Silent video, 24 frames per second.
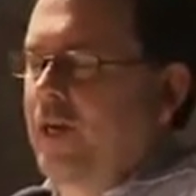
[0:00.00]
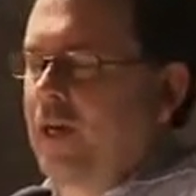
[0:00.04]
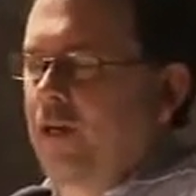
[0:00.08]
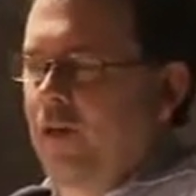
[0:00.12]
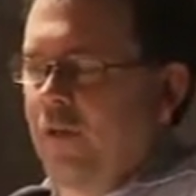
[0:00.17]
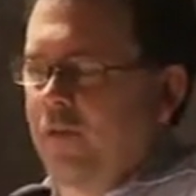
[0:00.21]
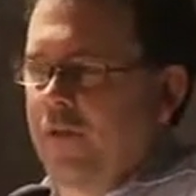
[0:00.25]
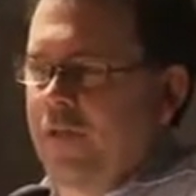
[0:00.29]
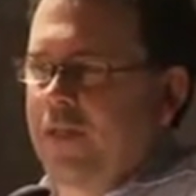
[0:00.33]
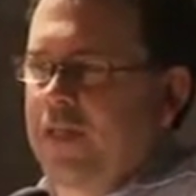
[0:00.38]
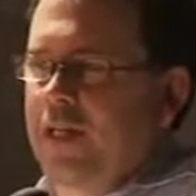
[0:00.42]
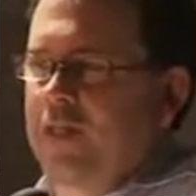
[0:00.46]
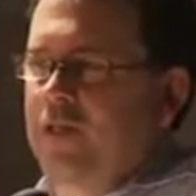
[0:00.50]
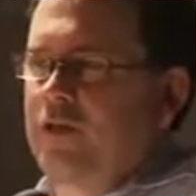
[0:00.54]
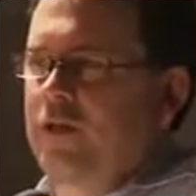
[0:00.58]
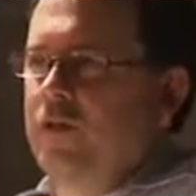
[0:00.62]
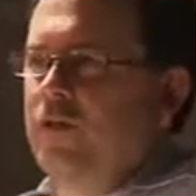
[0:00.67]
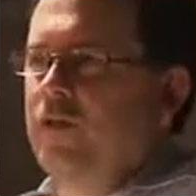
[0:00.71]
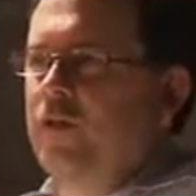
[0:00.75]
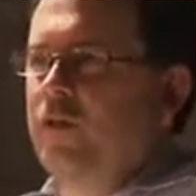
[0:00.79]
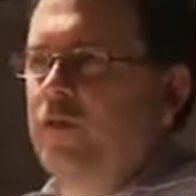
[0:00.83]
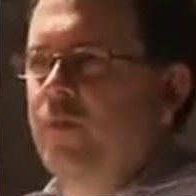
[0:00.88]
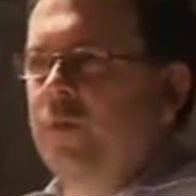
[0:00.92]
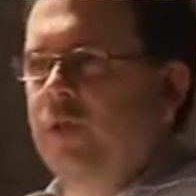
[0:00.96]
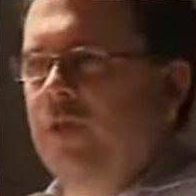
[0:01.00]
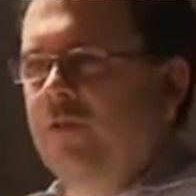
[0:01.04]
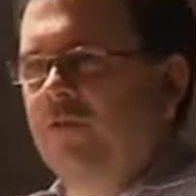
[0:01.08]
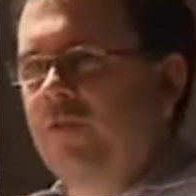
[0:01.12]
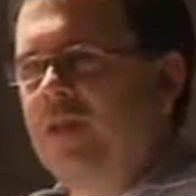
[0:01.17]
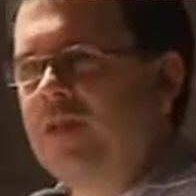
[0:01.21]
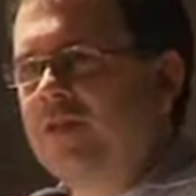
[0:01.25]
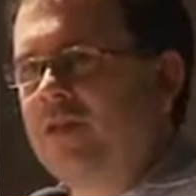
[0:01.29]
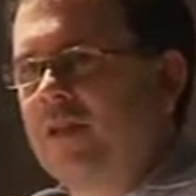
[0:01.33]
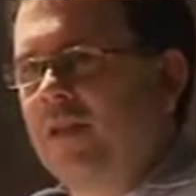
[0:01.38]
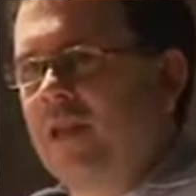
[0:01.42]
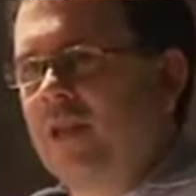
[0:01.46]
I don't think that's news, but the
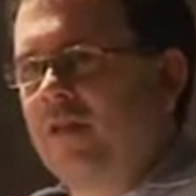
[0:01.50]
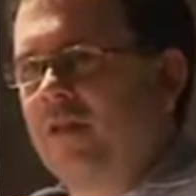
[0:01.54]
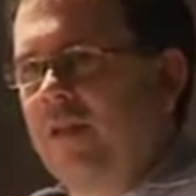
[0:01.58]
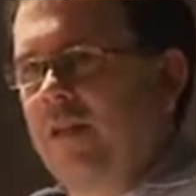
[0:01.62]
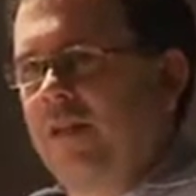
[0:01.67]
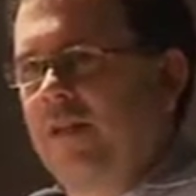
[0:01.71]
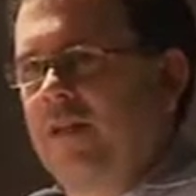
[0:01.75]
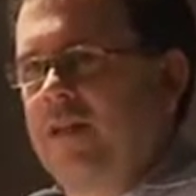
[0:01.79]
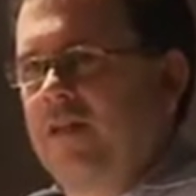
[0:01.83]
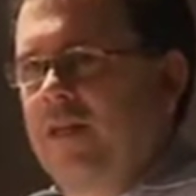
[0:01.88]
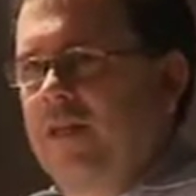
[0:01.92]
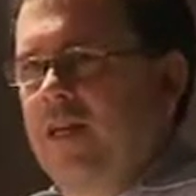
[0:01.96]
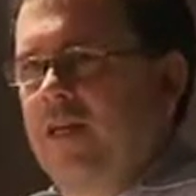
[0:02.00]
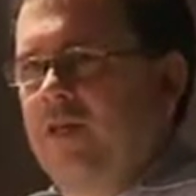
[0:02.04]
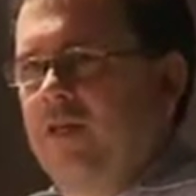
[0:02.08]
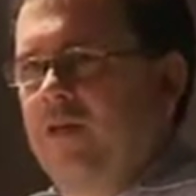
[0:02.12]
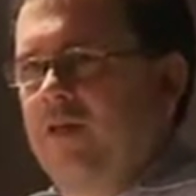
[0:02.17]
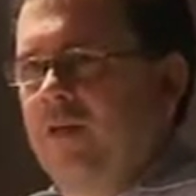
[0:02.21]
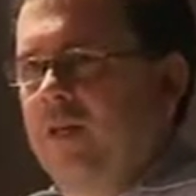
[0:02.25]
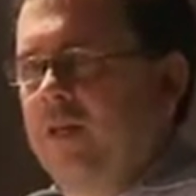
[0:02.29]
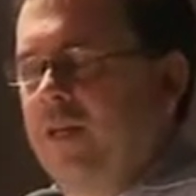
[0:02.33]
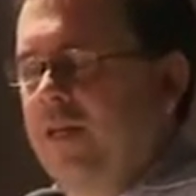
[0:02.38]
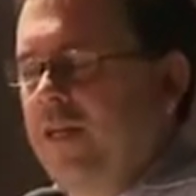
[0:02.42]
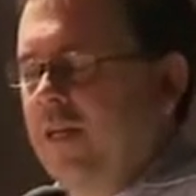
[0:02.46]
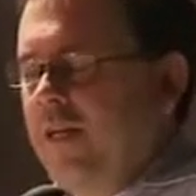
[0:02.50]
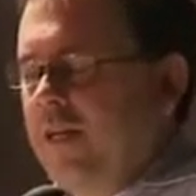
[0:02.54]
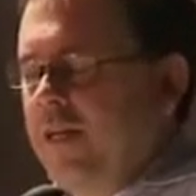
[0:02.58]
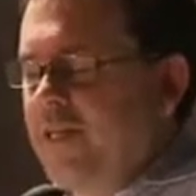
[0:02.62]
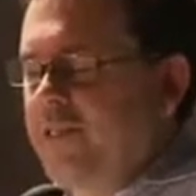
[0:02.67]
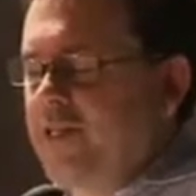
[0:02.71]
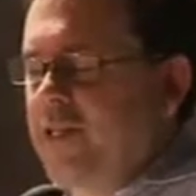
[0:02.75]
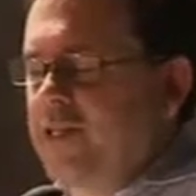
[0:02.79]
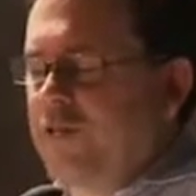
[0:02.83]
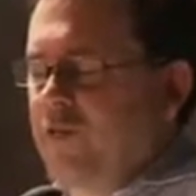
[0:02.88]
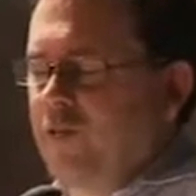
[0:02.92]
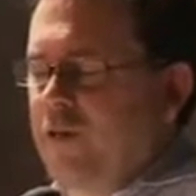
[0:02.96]
reason I think it's actually
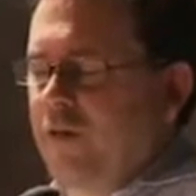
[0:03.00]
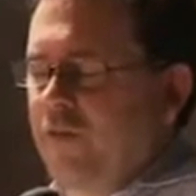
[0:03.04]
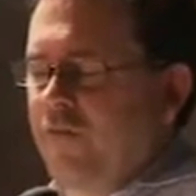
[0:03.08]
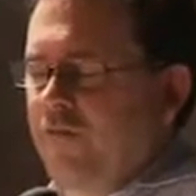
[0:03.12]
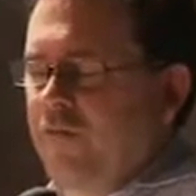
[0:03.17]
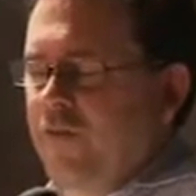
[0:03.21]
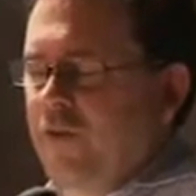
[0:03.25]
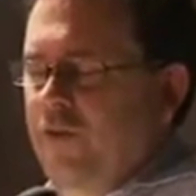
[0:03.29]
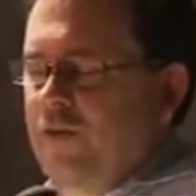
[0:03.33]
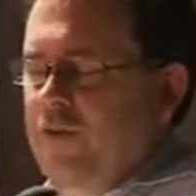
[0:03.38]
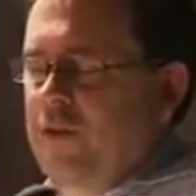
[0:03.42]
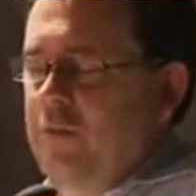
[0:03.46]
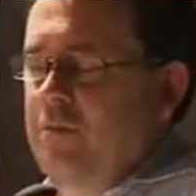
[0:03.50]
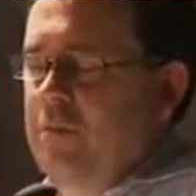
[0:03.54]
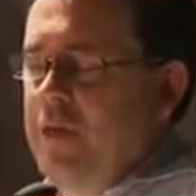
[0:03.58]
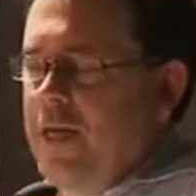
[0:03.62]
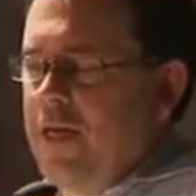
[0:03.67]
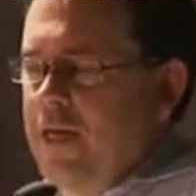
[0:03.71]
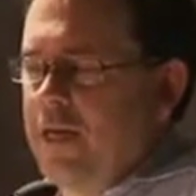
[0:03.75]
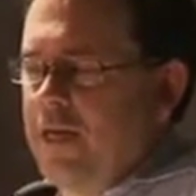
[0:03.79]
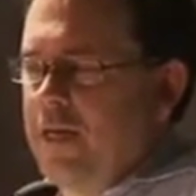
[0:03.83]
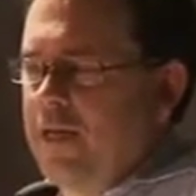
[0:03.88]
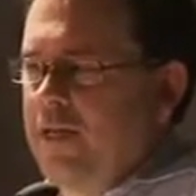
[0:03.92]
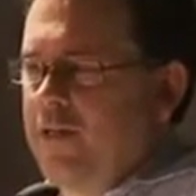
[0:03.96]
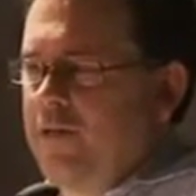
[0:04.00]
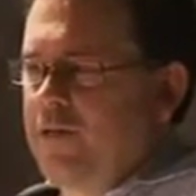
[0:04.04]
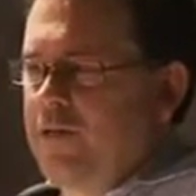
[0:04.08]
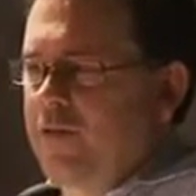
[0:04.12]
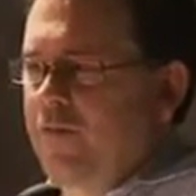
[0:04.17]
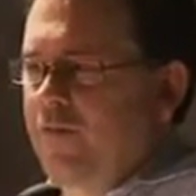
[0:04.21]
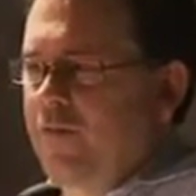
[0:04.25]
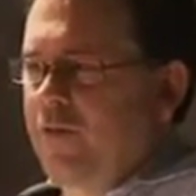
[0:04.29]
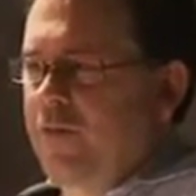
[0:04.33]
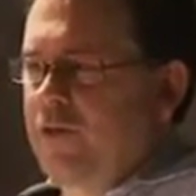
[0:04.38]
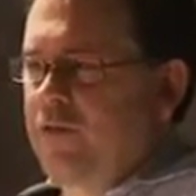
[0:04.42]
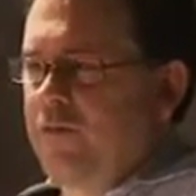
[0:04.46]
to me, it is the
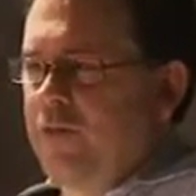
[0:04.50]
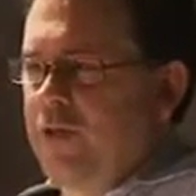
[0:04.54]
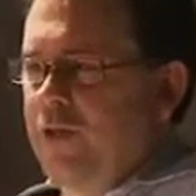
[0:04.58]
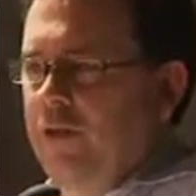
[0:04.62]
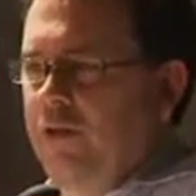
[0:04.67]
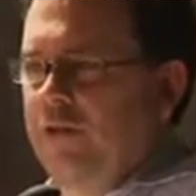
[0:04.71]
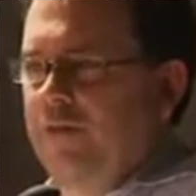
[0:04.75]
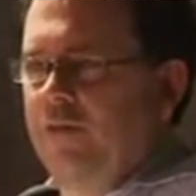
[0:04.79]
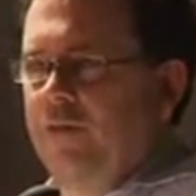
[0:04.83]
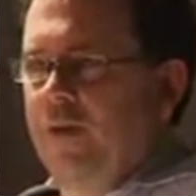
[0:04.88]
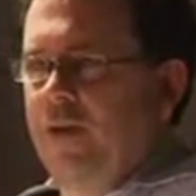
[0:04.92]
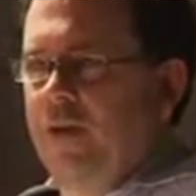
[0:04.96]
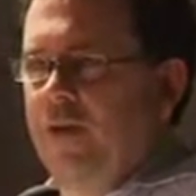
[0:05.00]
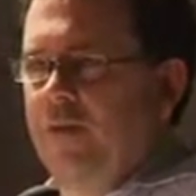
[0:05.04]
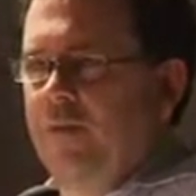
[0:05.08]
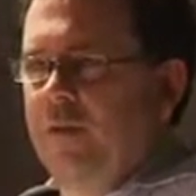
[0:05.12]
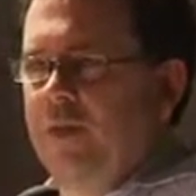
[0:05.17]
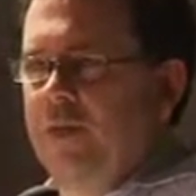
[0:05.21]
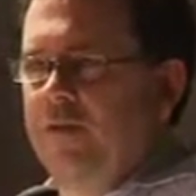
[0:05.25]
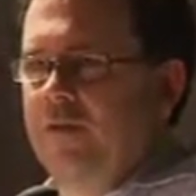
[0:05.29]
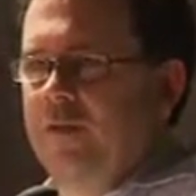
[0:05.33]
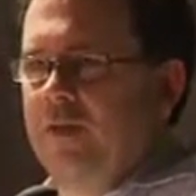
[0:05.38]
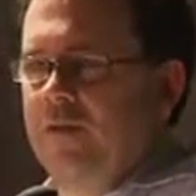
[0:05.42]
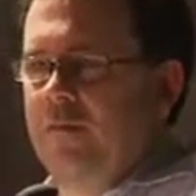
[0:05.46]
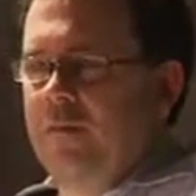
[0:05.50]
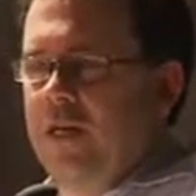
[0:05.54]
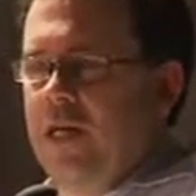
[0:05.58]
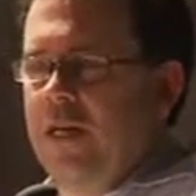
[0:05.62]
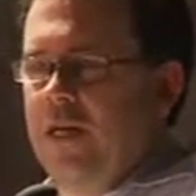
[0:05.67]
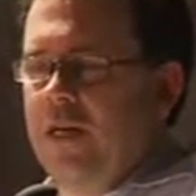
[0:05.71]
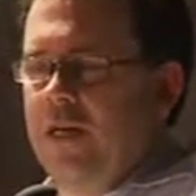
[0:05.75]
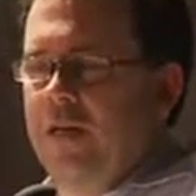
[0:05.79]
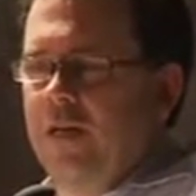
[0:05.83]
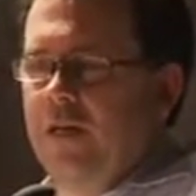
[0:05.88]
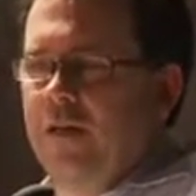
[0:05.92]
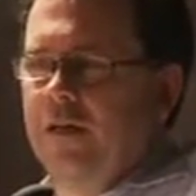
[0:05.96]
first real development in
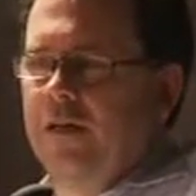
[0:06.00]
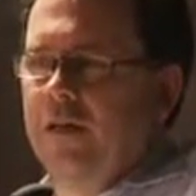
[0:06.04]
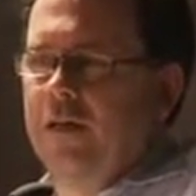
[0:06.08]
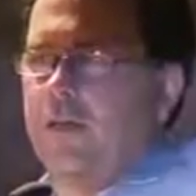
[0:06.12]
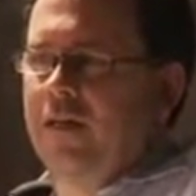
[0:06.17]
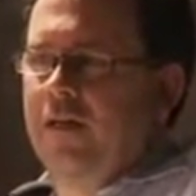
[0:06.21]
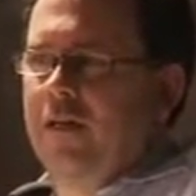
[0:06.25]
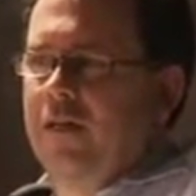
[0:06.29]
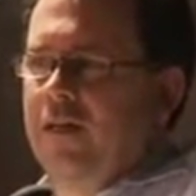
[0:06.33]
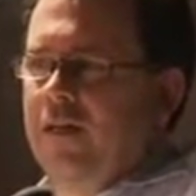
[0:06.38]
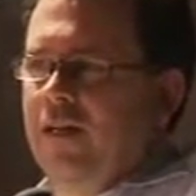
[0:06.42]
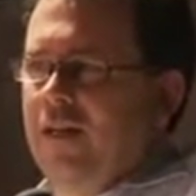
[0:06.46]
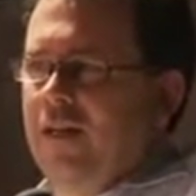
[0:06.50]
media in